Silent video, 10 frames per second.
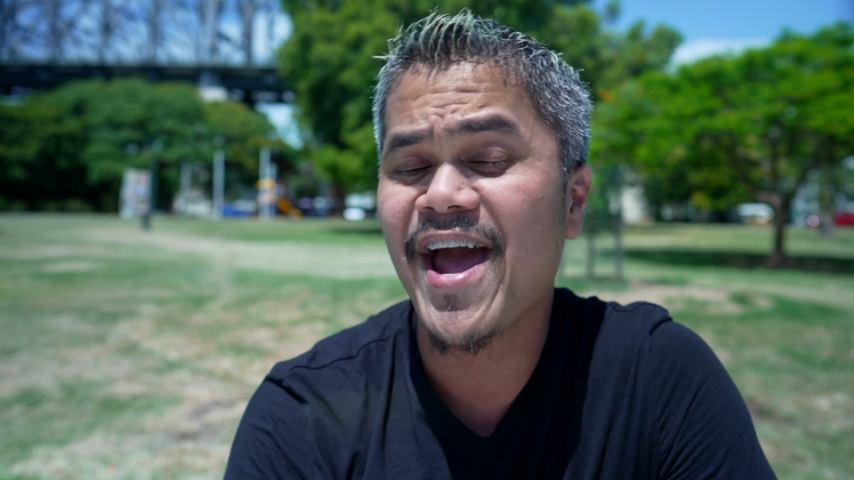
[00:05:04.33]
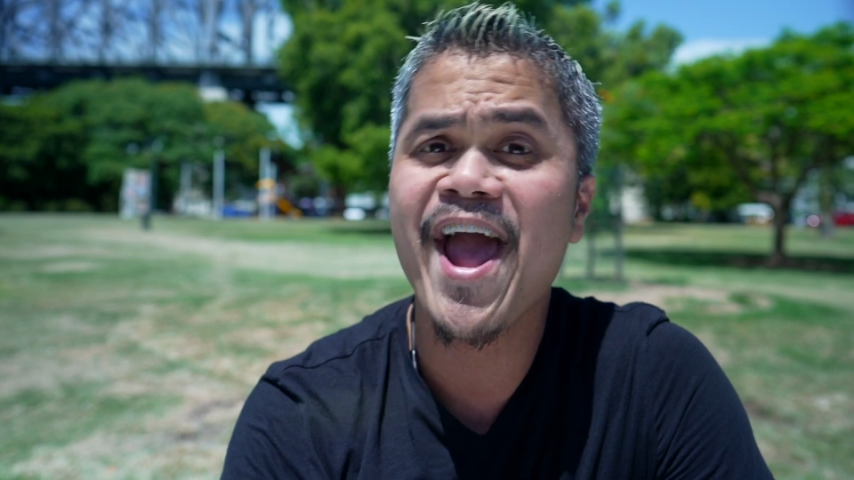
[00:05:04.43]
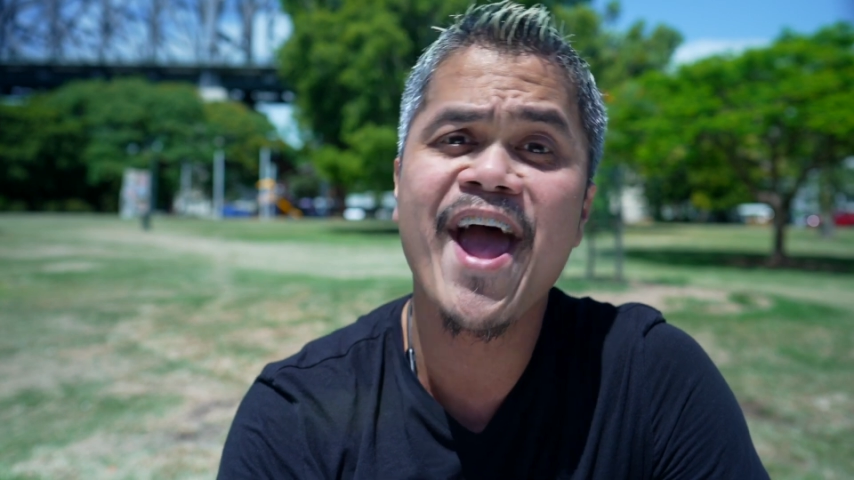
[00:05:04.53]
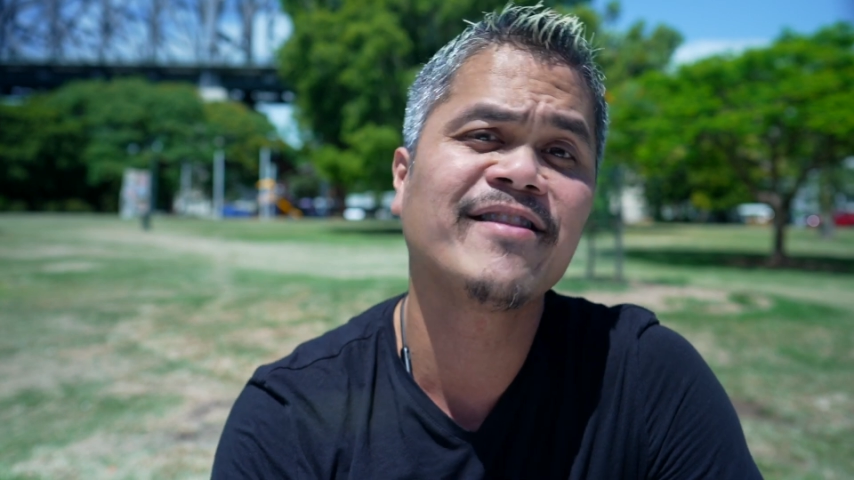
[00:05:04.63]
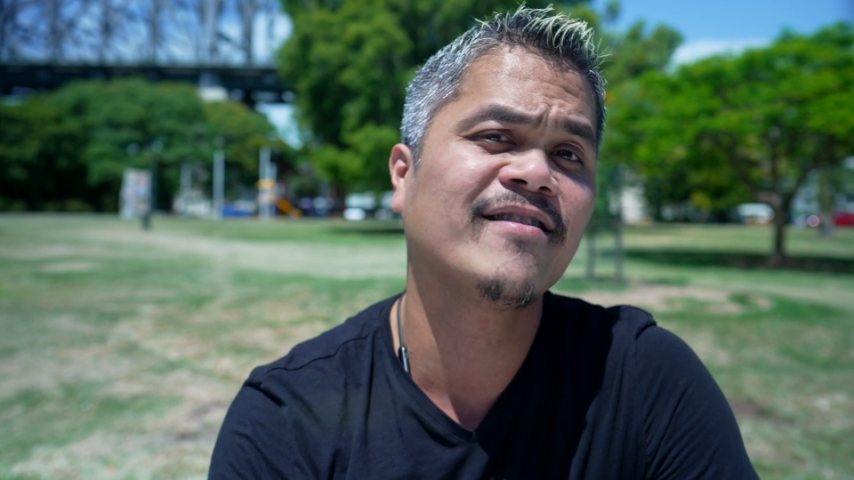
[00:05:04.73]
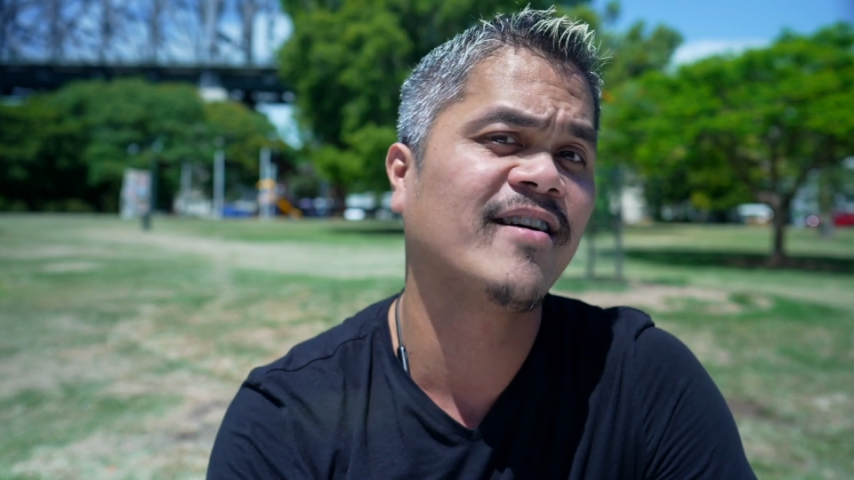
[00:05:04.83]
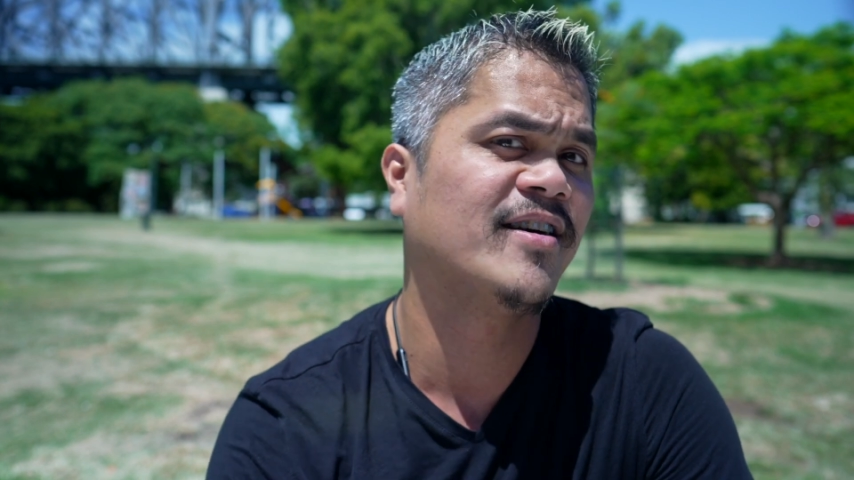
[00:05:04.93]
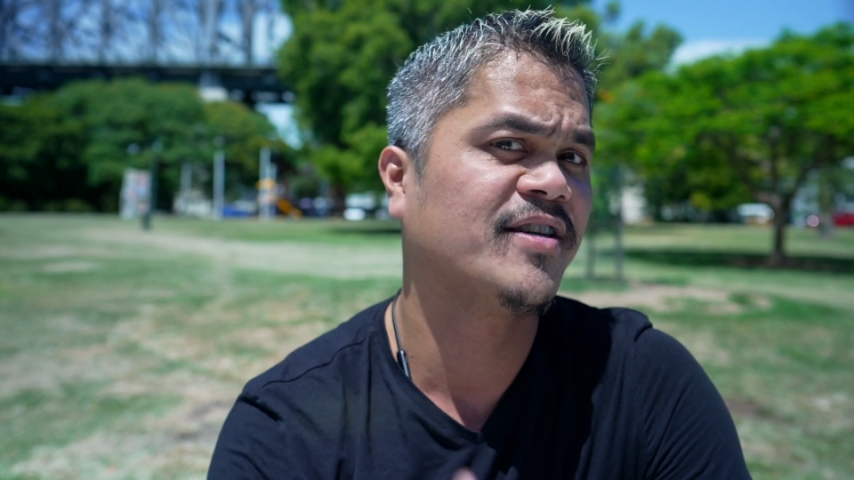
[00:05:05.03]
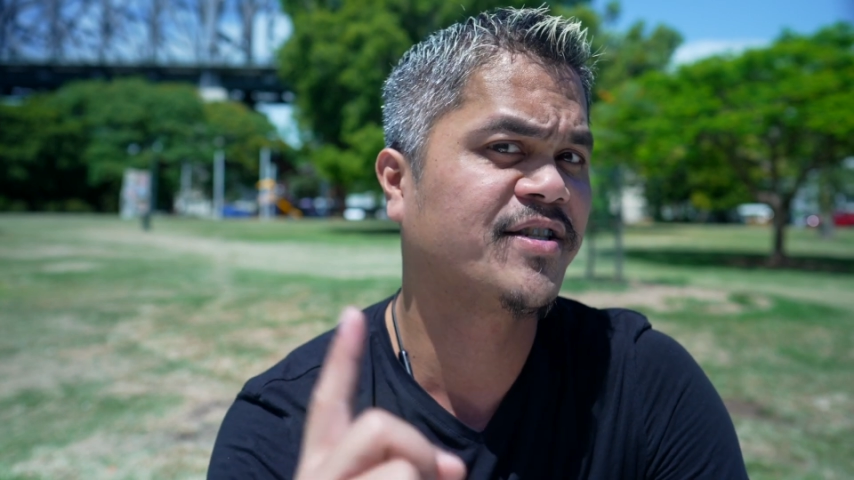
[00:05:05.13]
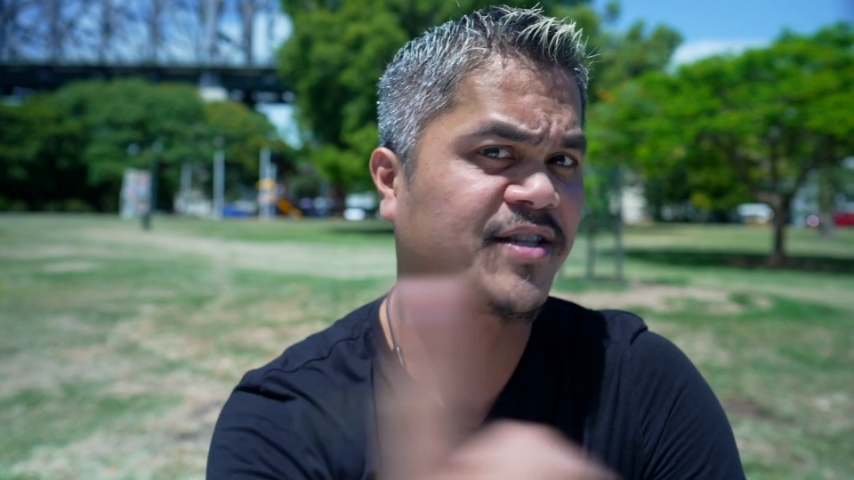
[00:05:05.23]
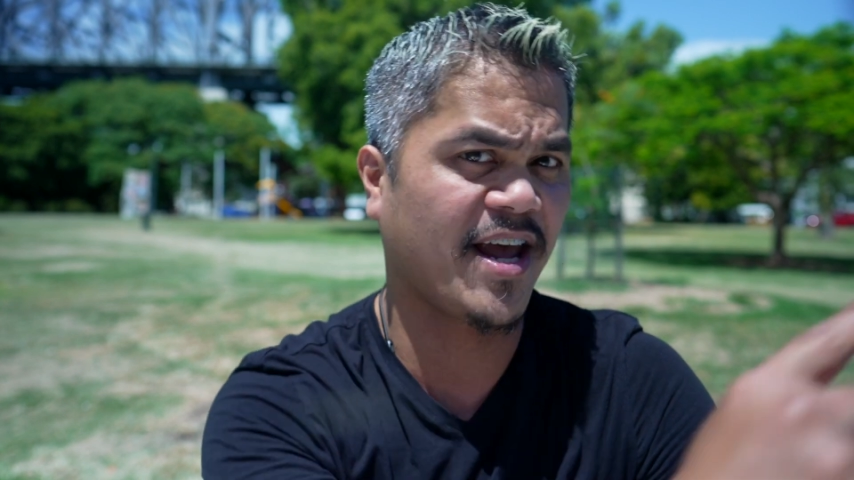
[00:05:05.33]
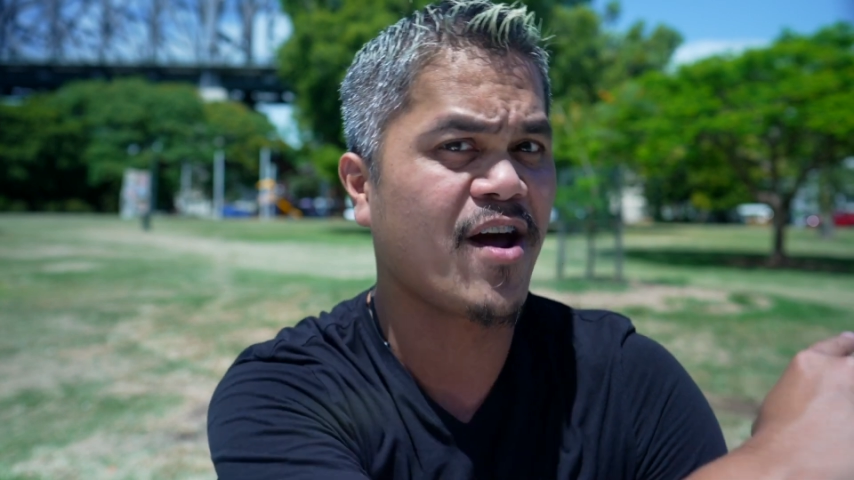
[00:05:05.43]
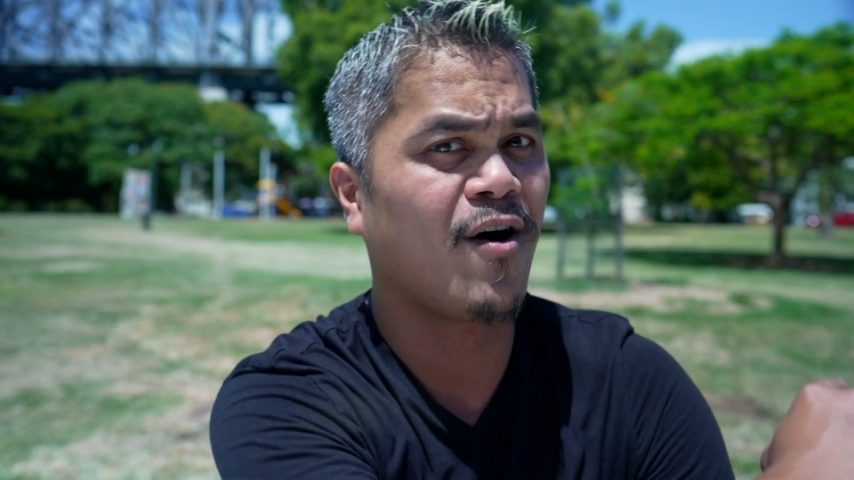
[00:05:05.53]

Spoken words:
and stay